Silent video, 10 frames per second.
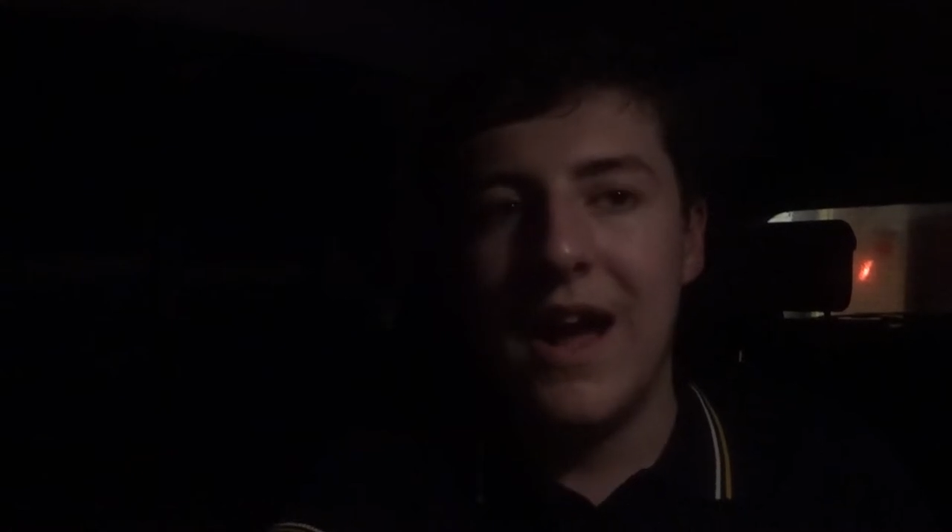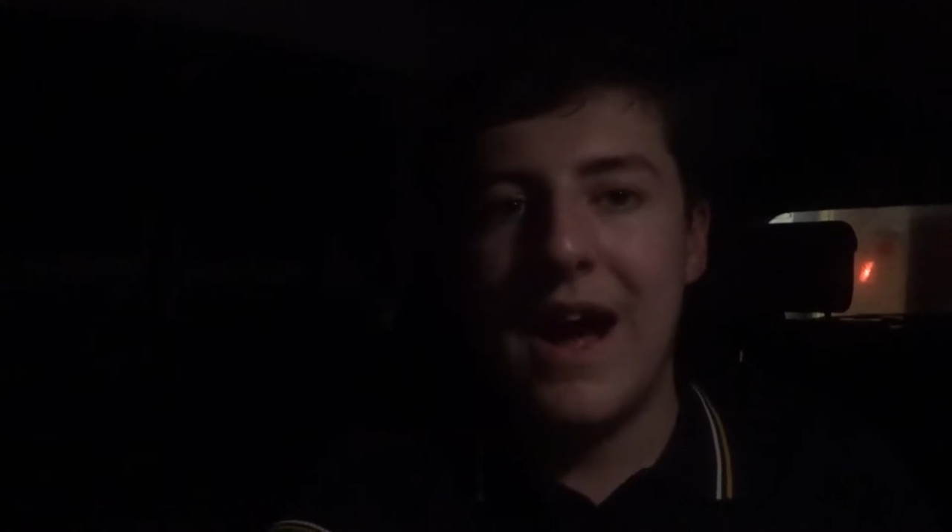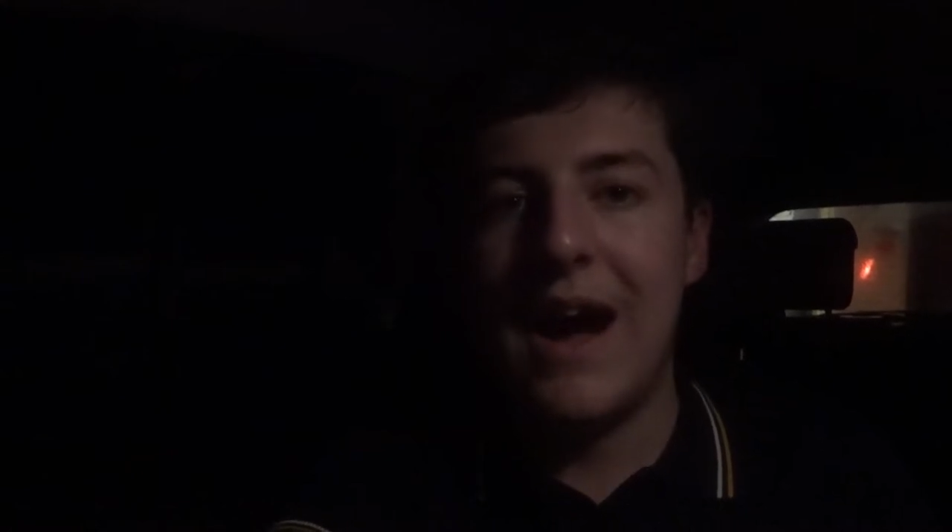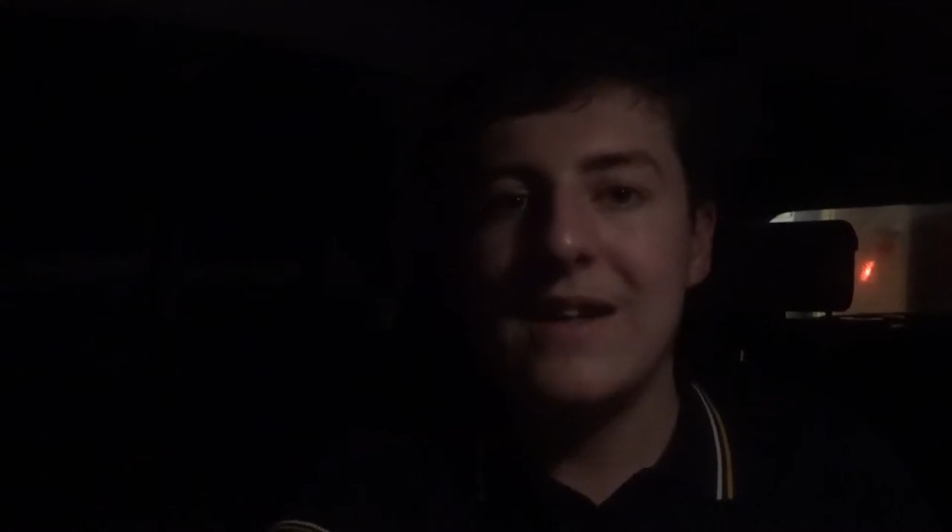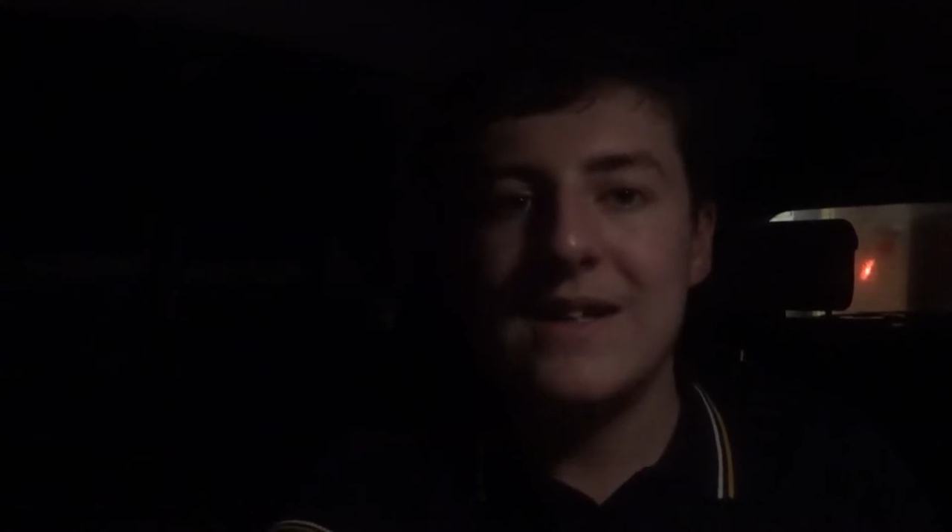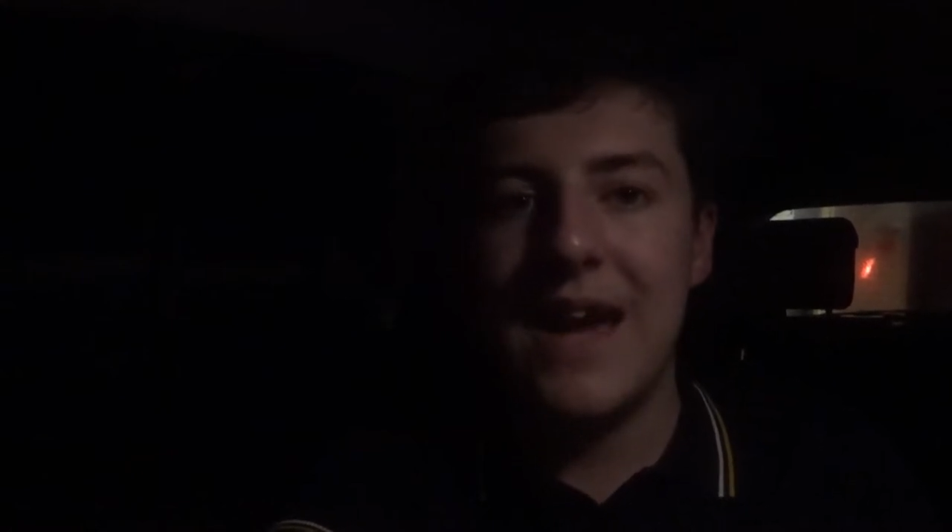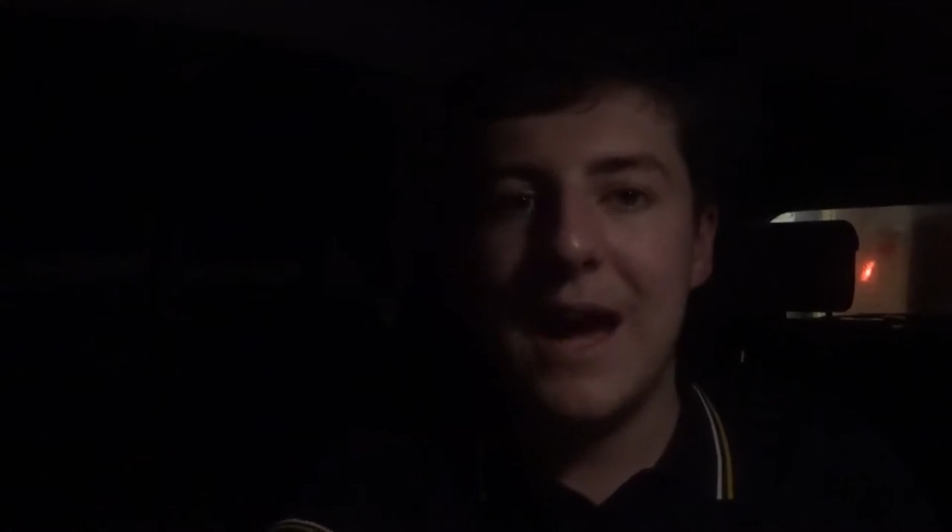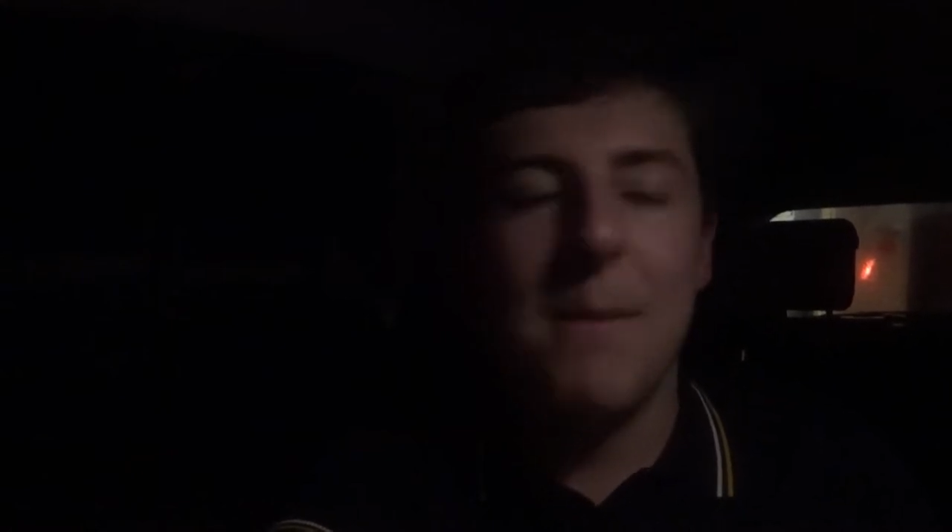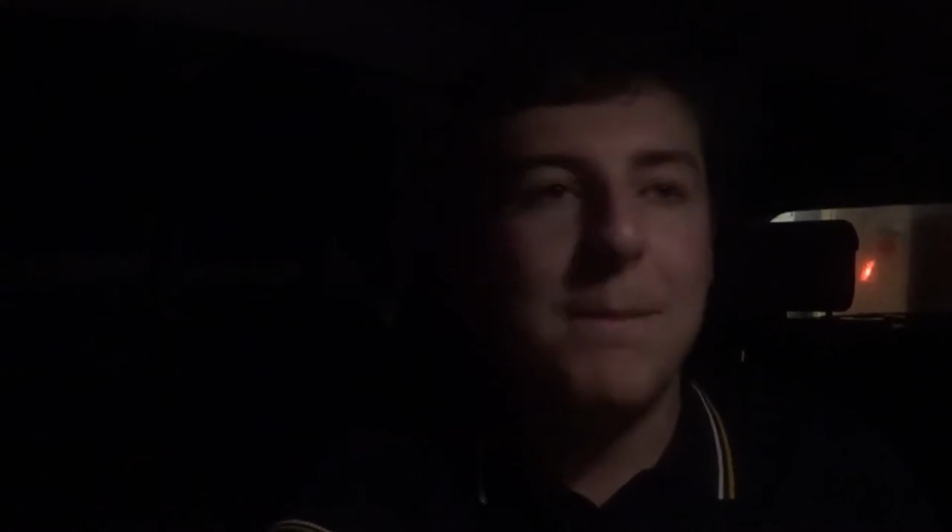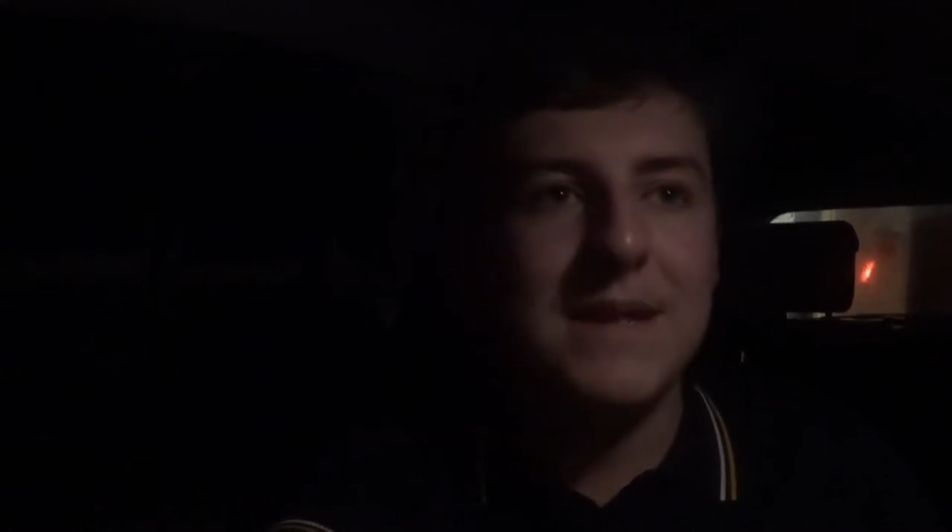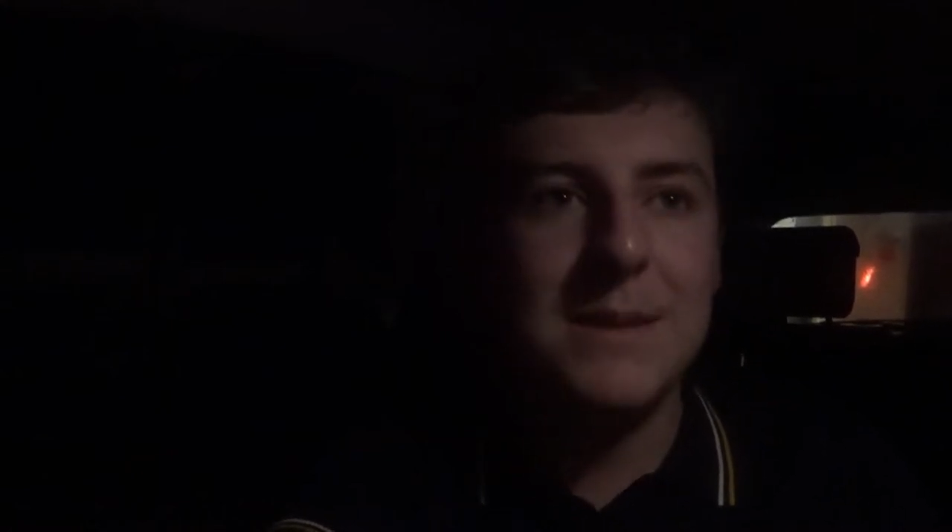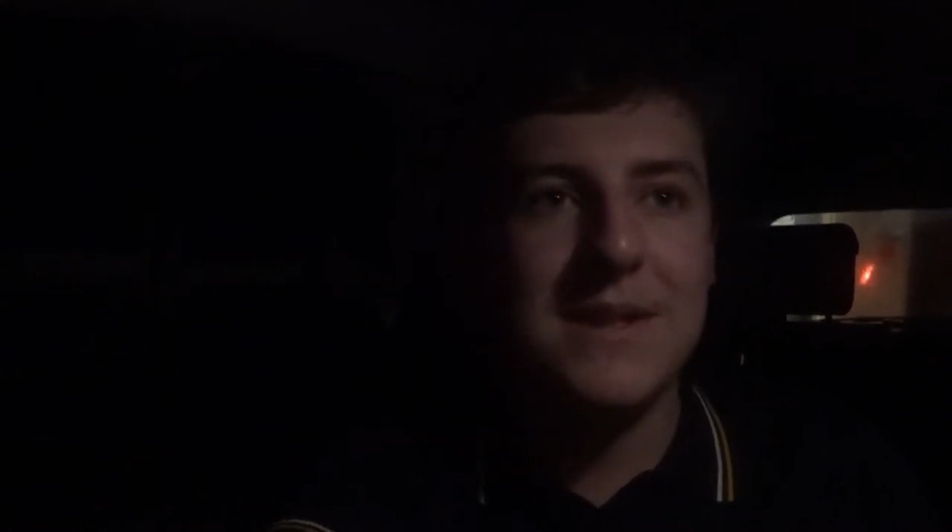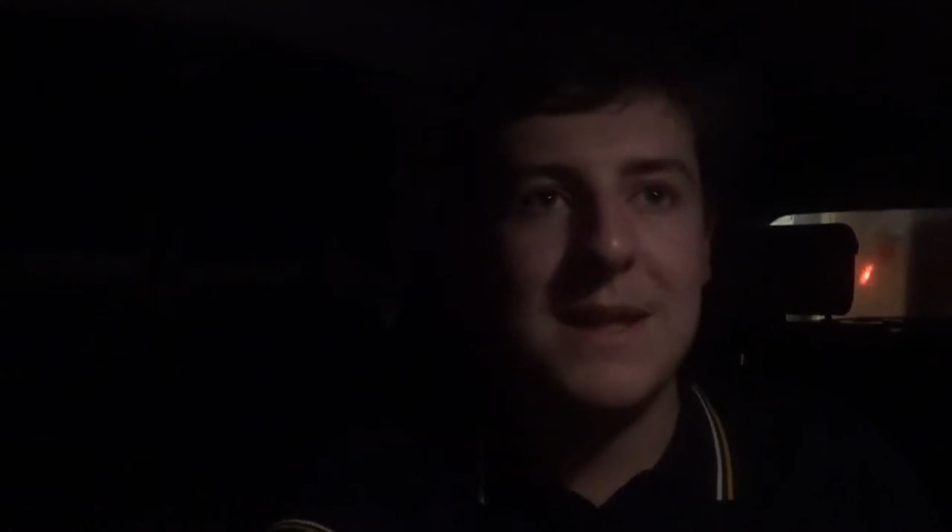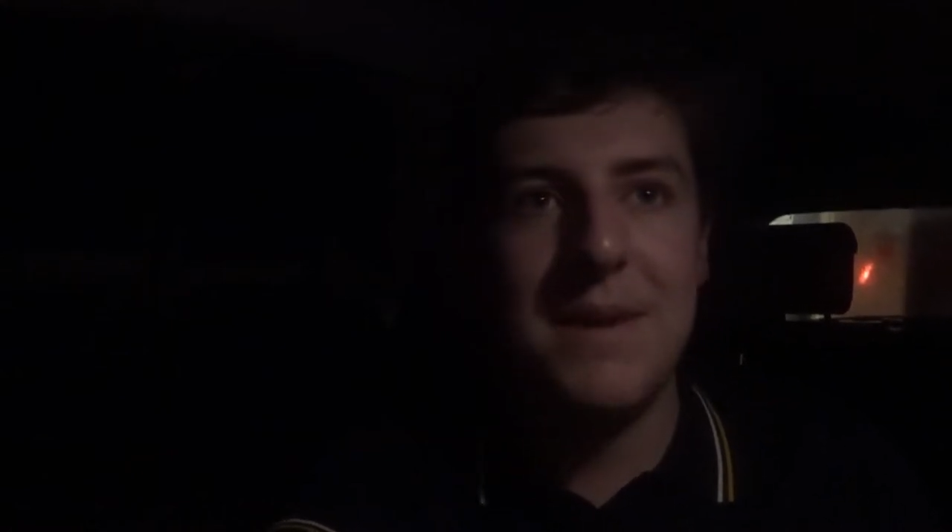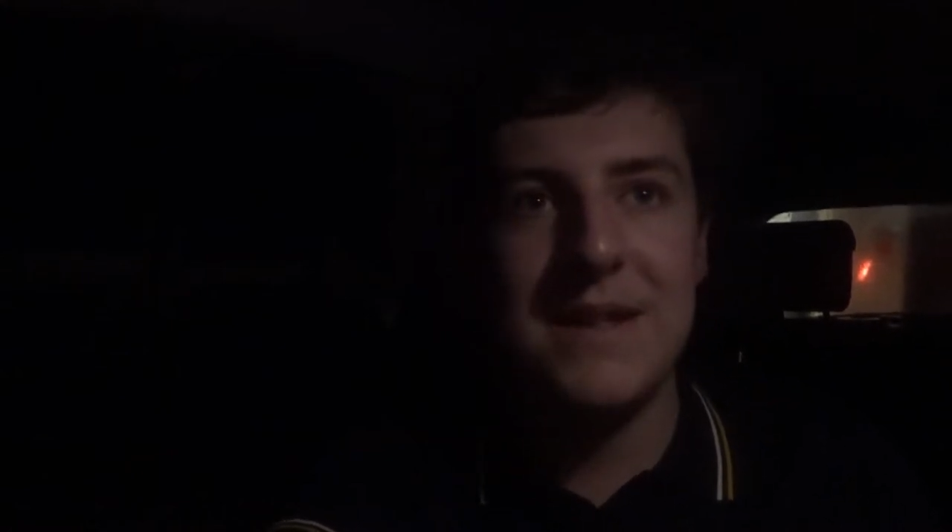And yeah, busy,
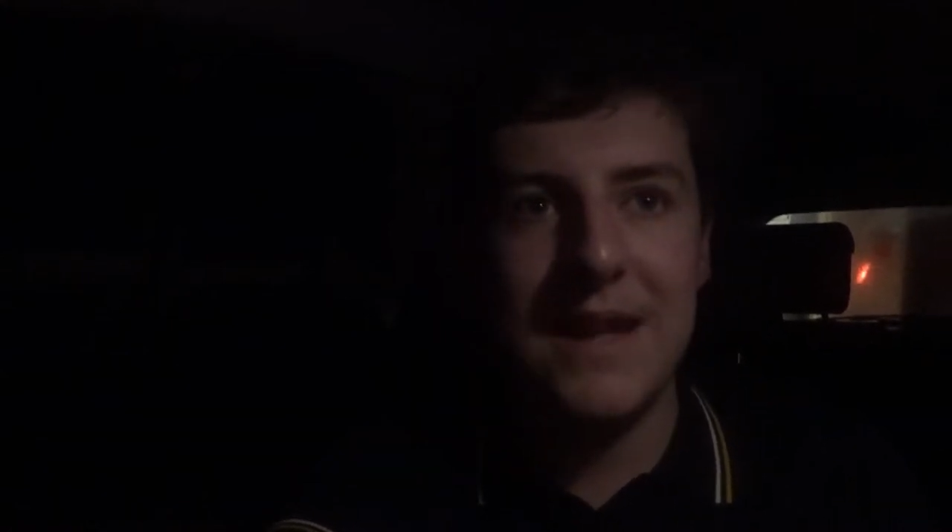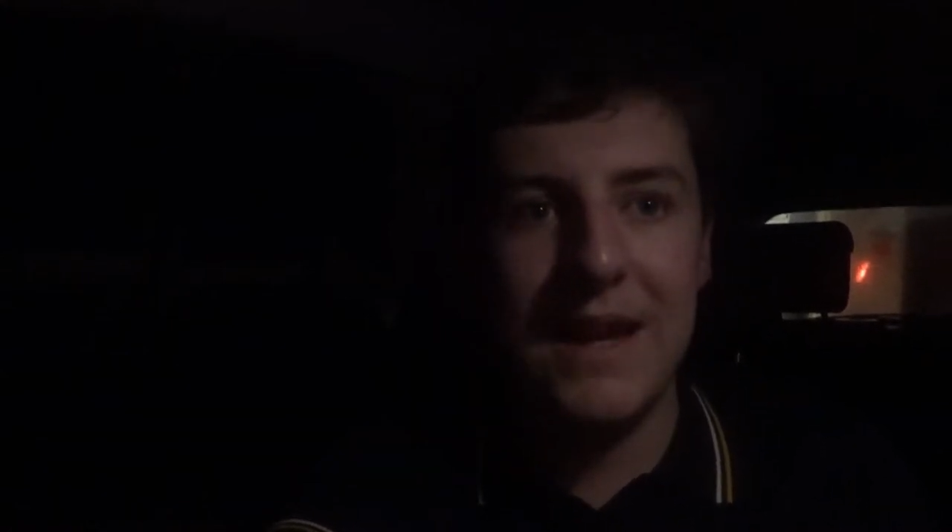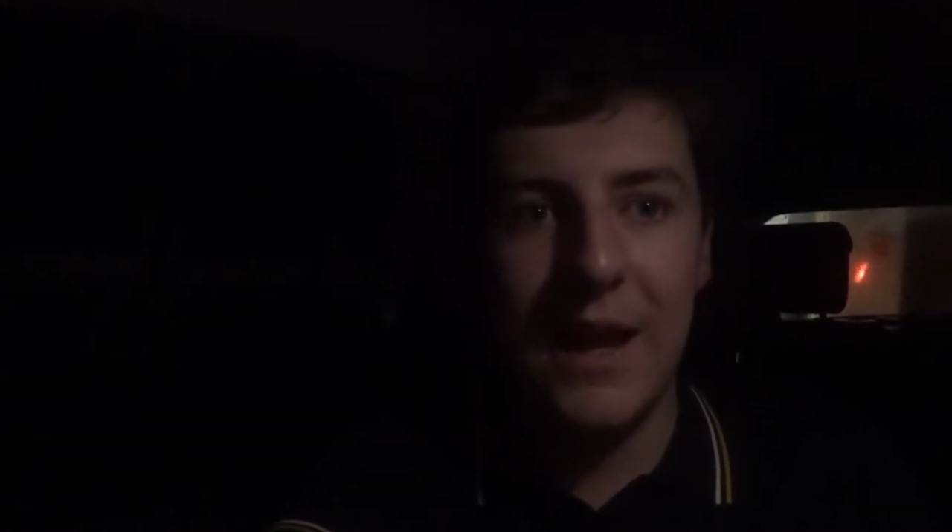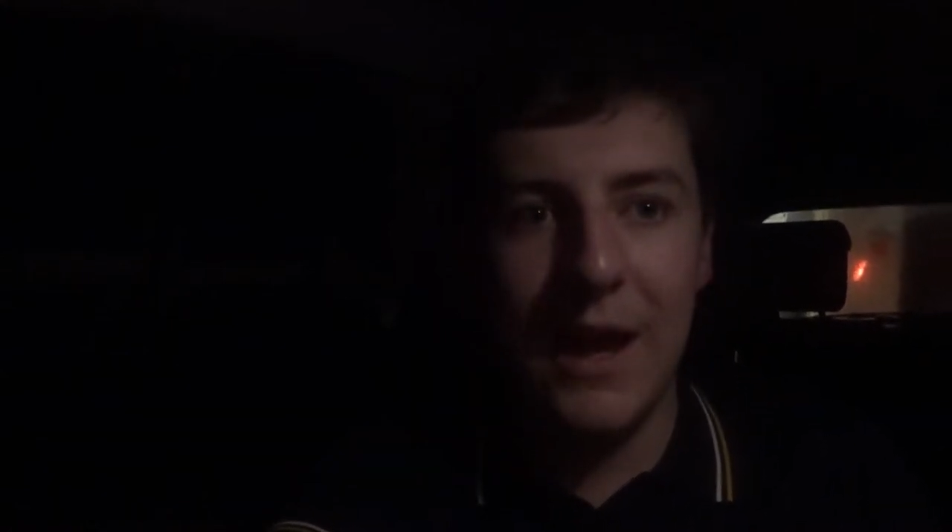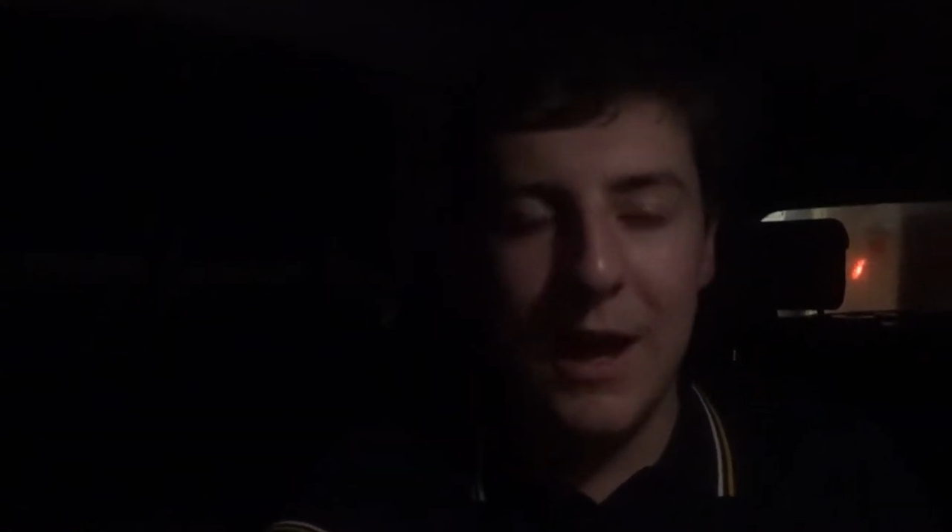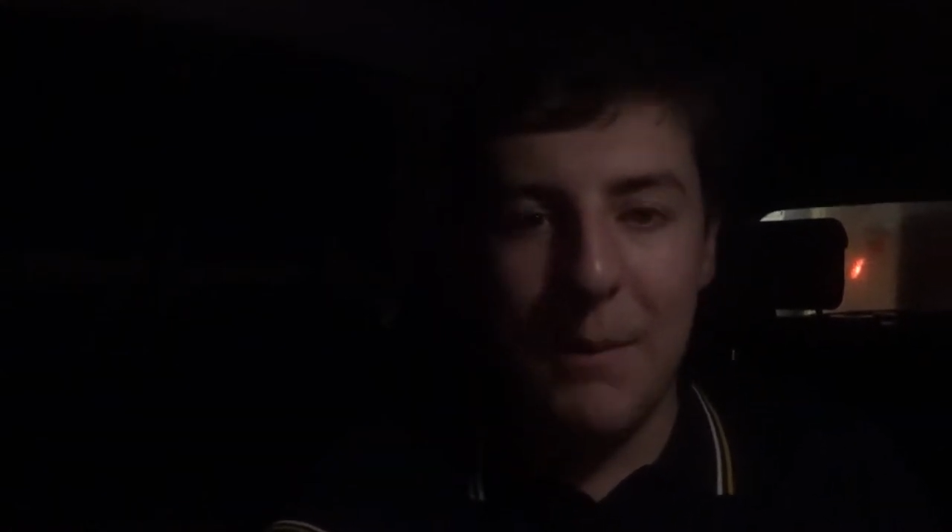busy, busy.